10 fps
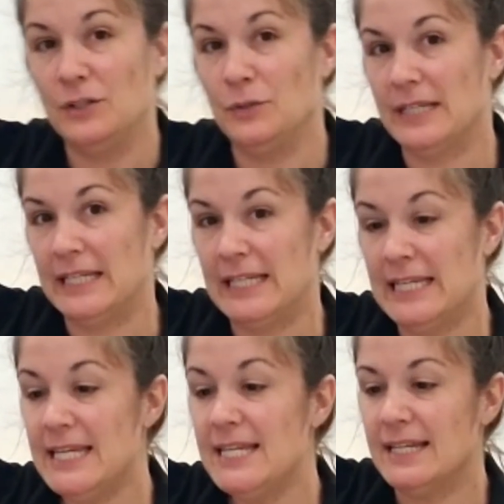you
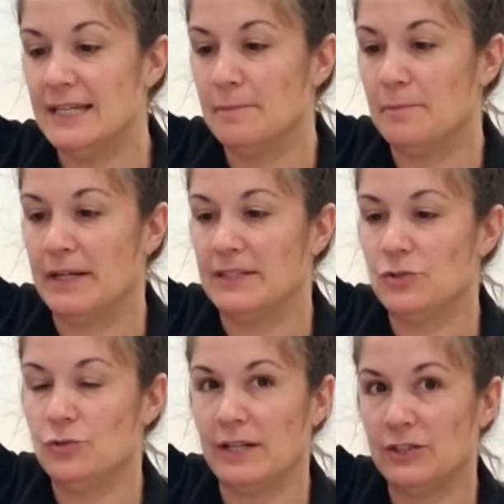can knead it by
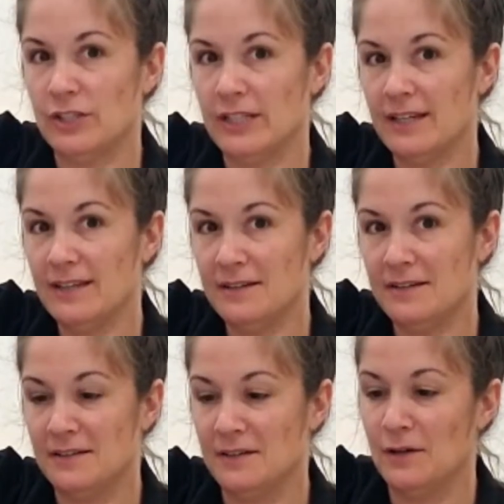stretching it,
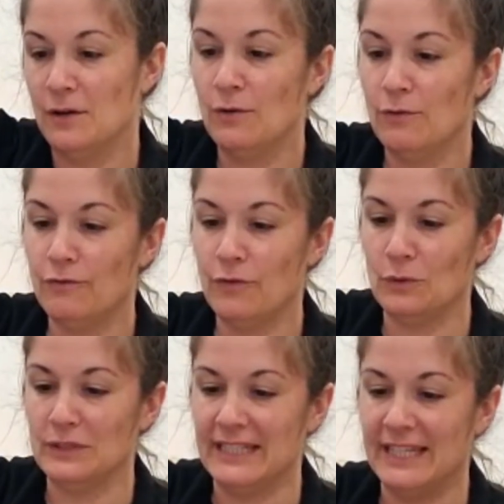
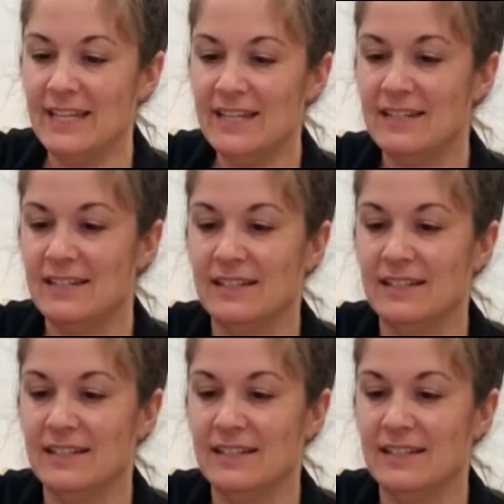folding it,